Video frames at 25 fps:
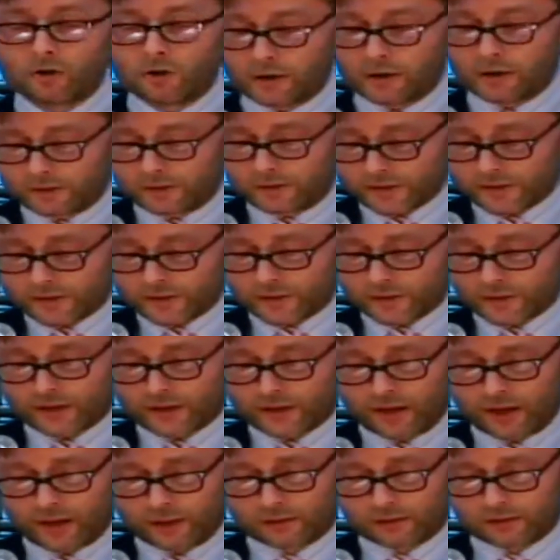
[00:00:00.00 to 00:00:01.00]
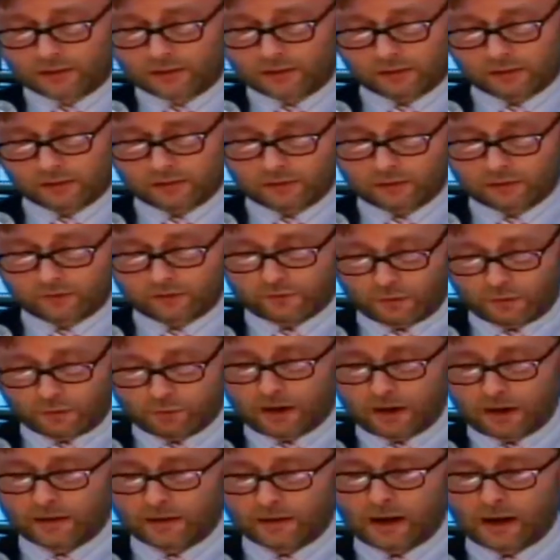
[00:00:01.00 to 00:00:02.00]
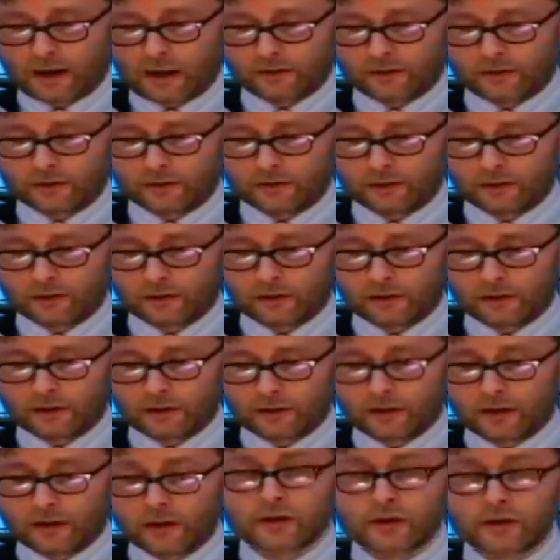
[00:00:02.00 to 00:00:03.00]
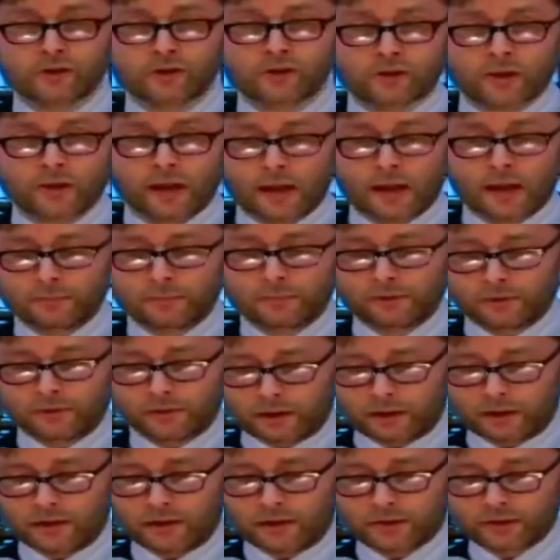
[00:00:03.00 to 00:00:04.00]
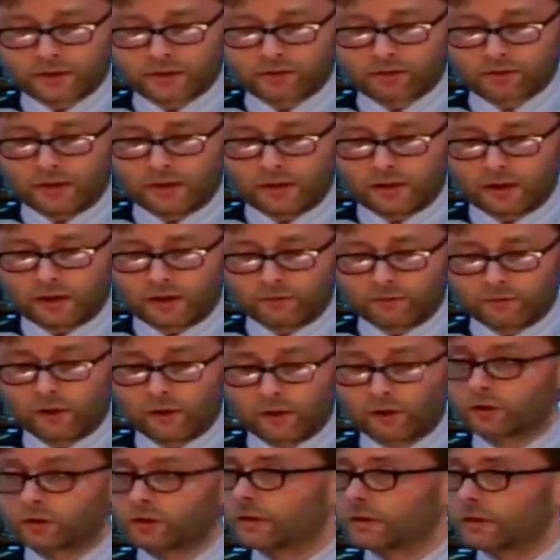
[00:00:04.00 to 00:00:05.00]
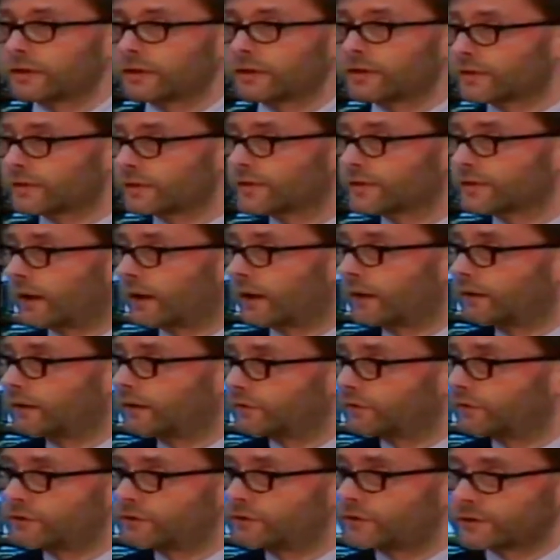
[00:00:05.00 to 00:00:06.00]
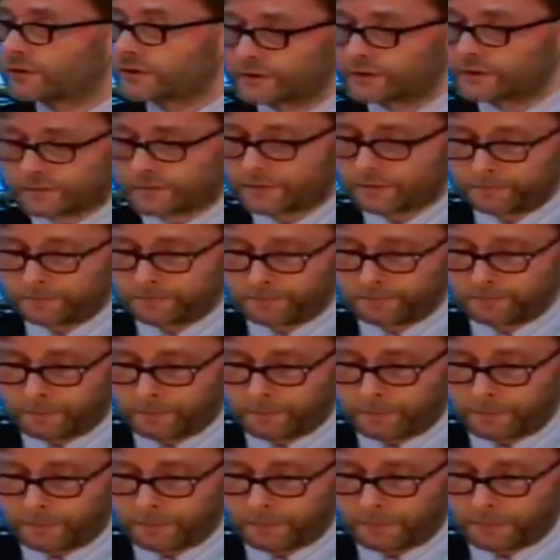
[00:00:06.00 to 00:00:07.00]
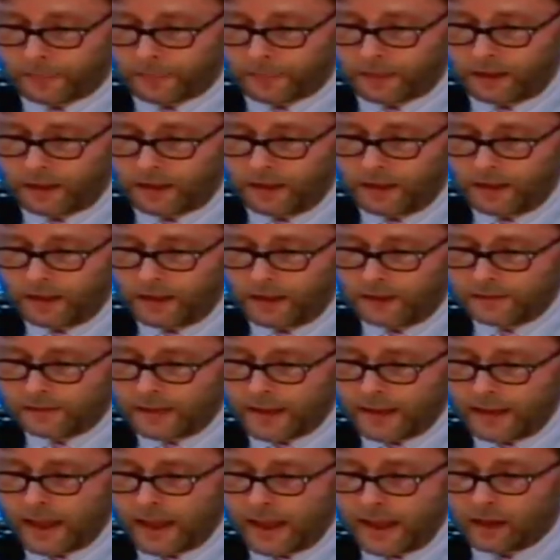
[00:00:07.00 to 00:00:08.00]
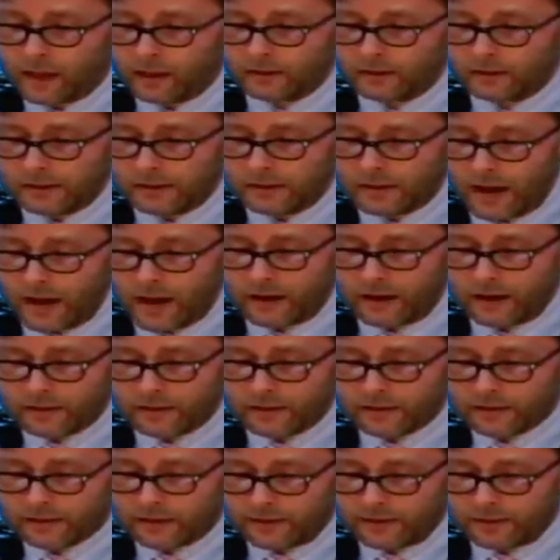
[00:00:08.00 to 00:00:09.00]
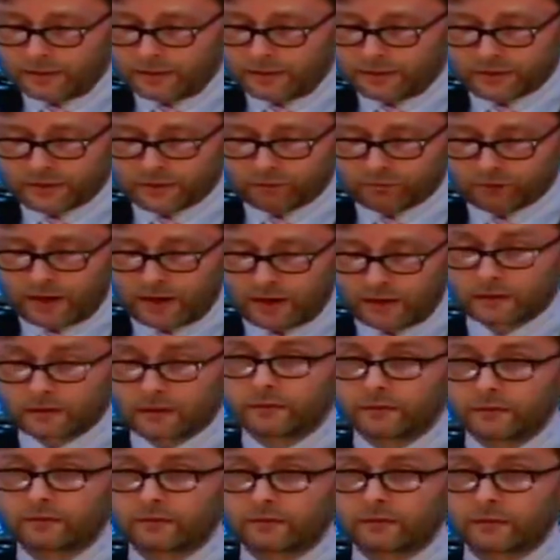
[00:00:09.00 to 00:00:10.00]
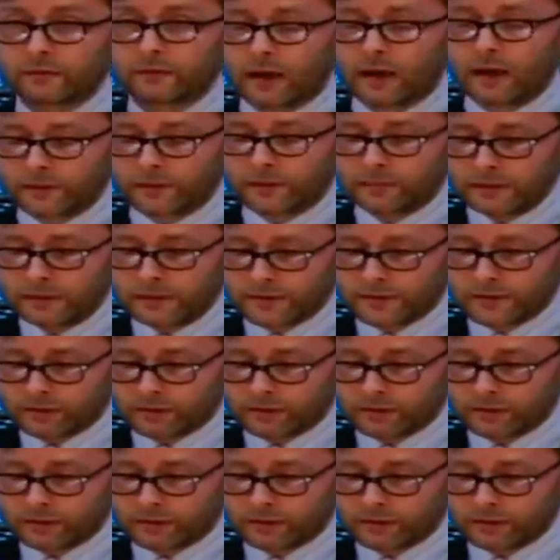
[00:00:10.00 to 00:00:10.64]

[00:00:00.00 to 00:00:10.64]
They held the highest administrative offices, defined the society's institutional development and spirituality,